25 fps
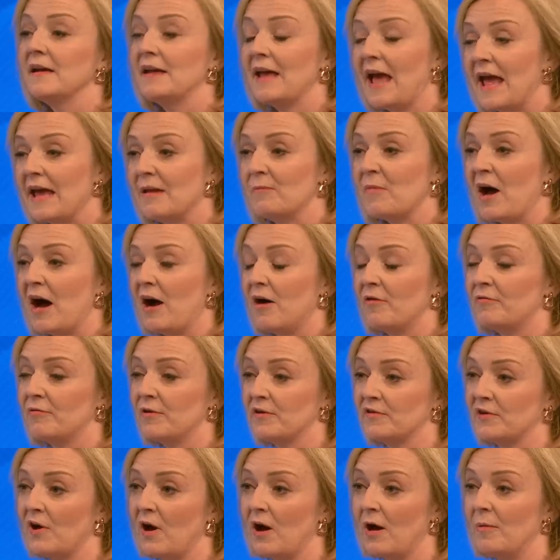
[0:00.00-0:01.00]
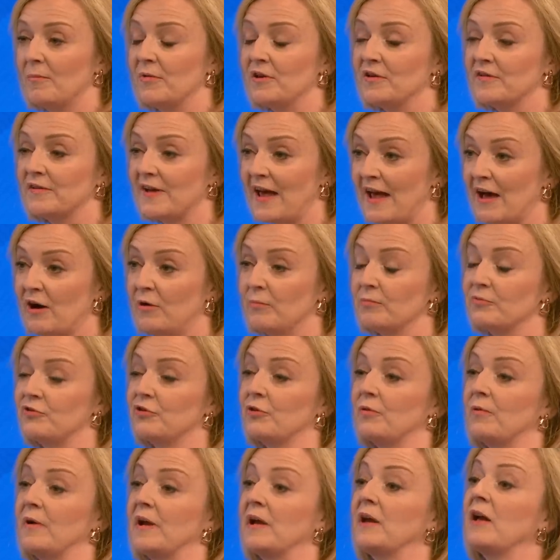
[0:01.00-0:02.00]
came out of retirement to help
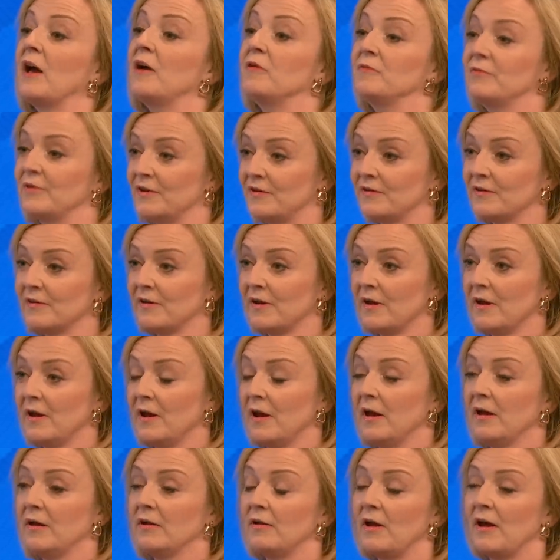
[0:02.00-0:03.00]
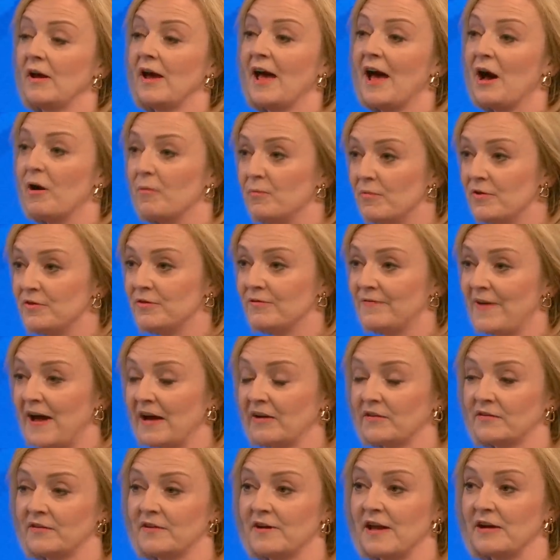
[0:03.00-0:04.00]
during COVID. You know, help with the
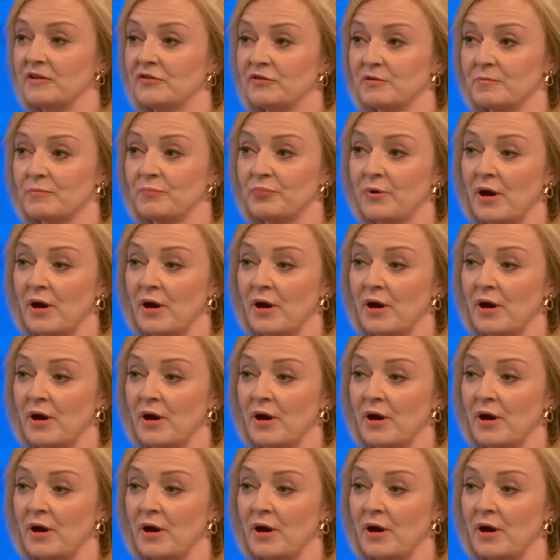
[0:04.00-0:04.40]
vaccination